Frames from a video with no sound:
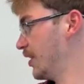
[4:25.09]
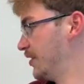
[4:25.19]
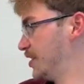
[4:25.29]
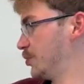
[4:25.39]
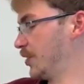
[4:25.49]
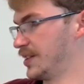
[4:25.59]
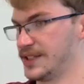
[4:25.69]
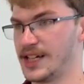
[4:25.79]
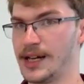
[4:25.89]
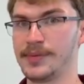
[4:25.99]
This one at the
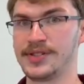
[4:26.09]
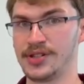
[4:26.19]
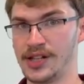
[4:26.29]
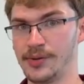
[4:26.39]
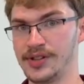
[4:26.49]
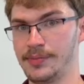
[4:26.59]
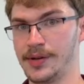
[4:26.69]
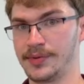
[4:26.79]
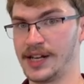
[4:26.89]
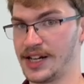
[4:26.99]
top is so that way the
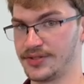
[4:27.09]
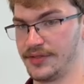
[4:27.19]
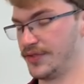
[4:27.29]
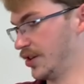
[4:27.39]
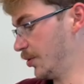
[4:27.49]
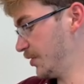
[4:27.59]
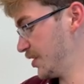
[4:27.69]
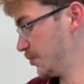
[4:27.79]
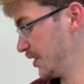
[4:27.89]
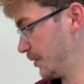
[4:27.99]
pump can actually flow, and
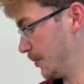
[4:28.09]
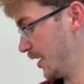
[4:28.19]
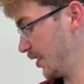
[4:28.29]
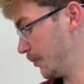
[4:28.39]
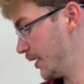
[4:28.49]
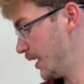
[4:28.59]
this one at the bottom